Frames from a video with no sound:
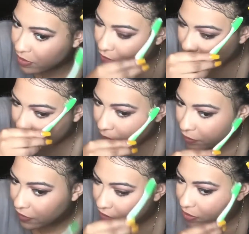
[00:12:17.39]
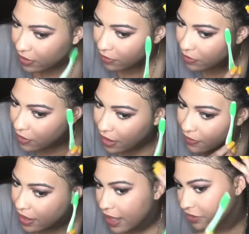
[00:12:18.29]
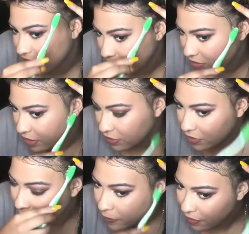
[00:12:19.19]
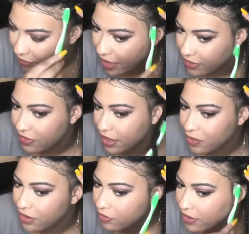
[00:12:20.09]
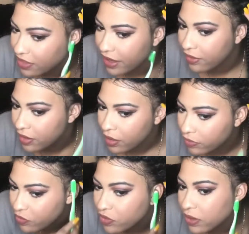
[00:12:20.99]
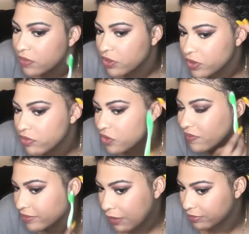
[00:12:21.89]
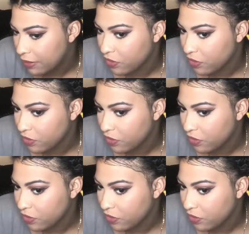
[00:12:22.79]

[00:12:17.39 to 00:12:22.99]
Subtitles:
so I push it back a little bit, bring it down some more, and then I just keep going through it as I like,